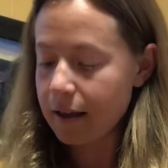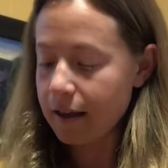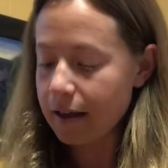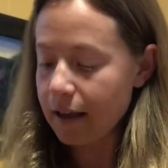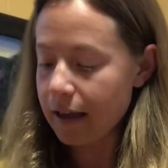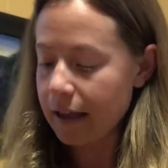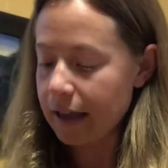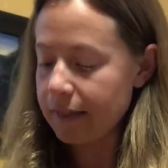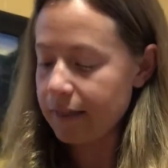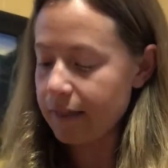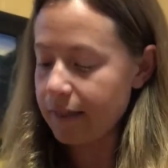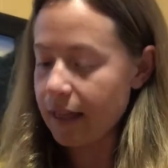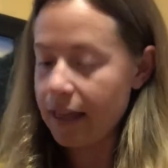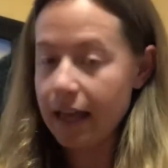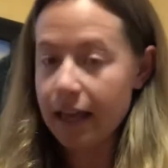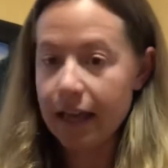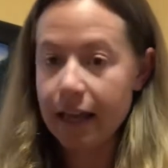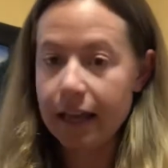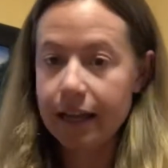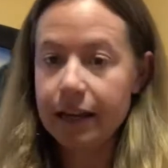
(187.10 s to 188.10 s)
And
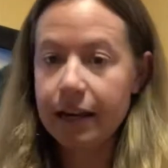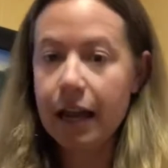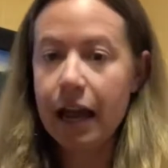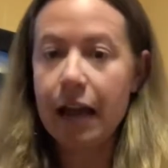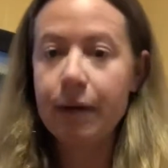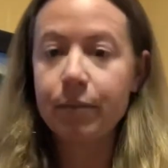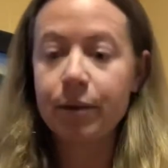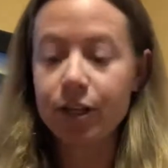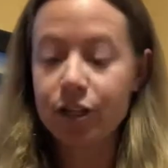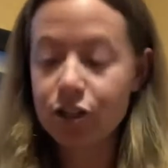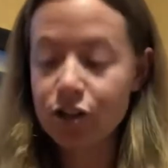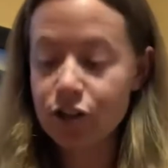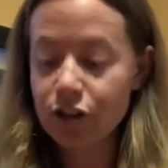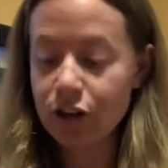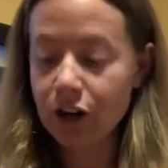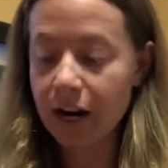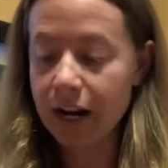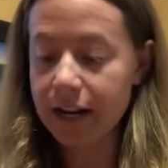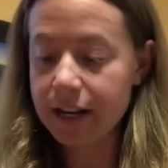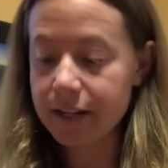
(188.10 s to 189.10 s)
then I'm going to
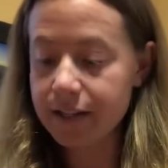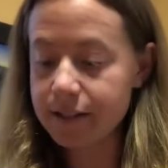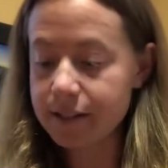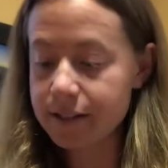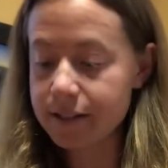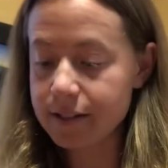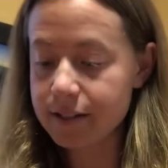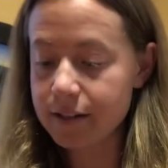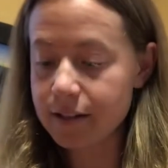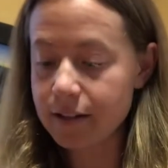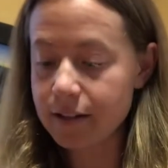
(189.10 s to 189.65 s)
trace